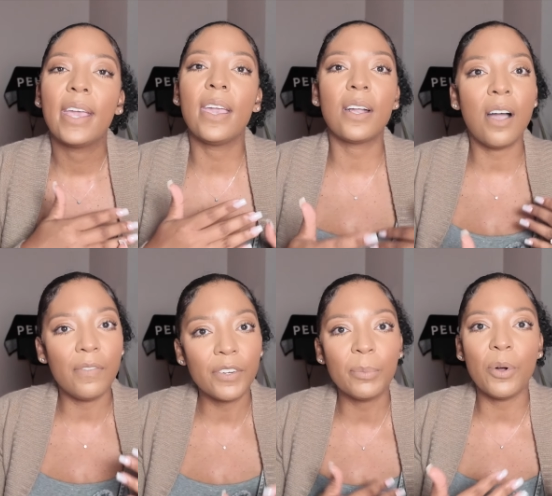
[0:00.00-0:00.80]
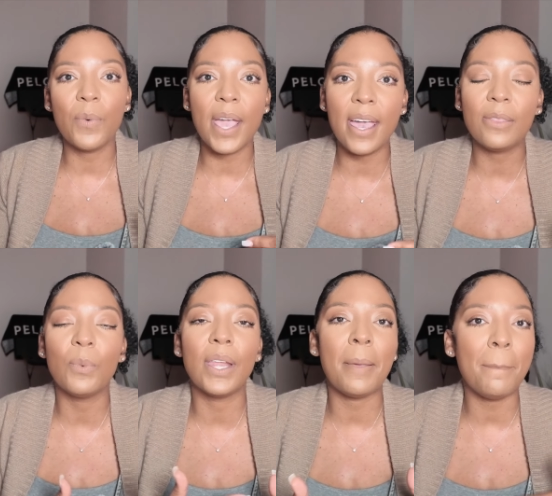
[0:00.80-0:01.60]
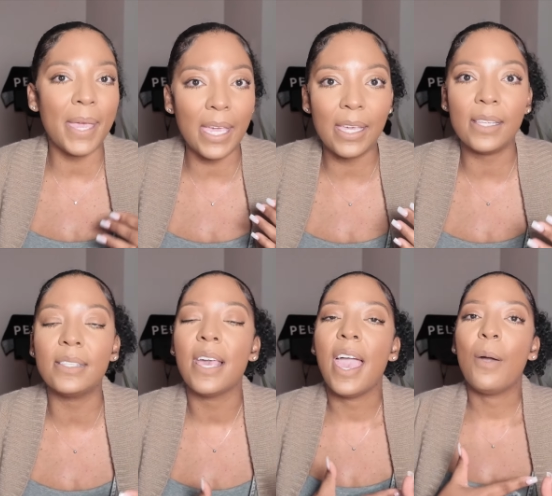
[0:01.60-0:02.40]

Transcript: get comfortable with, what it means,